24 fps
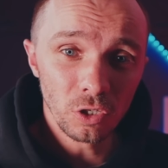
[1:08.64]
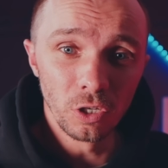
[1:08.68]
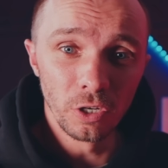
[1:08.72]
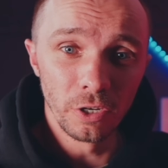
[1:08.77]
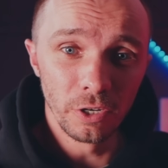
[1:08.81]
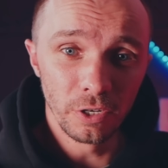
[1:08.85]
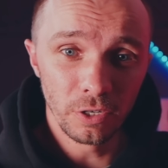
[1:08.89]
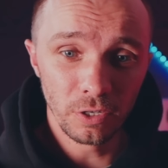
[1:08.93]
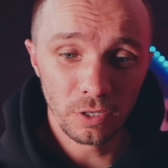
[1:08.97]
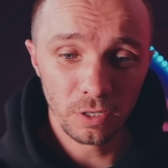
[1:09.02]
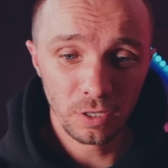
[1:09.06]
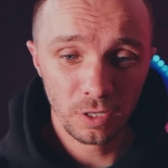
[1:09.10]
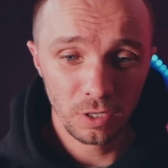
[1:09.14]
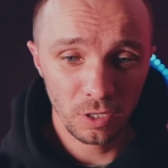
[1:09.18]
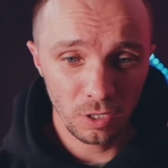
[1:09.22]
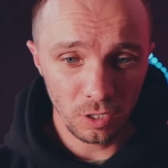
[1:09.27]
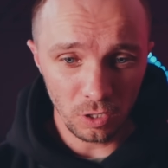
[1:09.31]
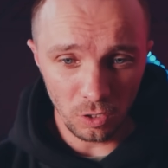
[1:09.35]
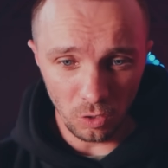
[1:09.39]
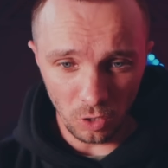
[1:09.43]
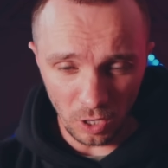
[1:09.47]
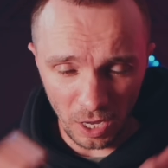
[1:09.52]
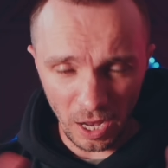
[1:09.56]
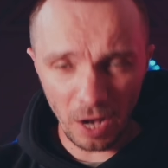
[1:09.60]
learn
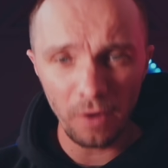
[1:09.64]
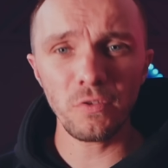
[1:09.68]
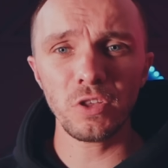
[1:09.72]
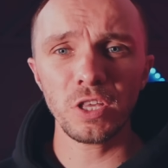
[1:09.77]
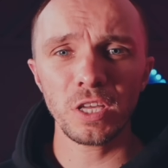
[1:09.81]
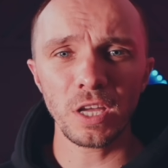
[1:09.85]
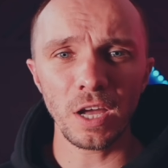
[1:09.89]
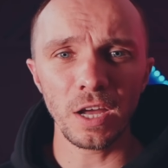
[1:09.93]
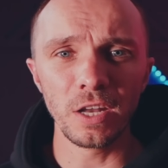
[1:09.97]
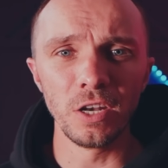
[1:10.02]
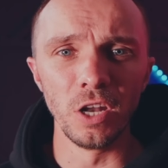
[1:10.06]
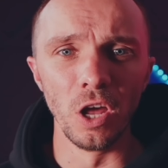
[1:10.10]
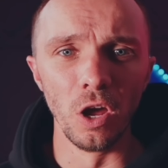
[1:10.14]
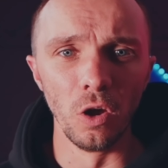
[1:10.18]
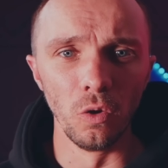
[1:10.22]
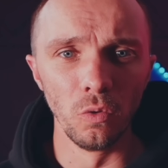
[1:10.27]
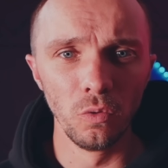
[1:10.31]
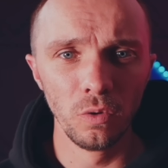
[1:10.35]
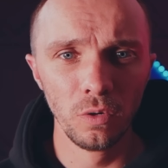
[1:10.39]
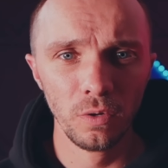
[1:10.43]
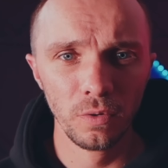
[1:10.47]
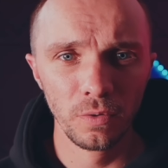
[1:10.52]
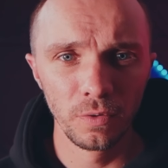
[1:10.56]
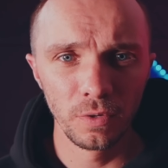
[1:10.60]
everything I know,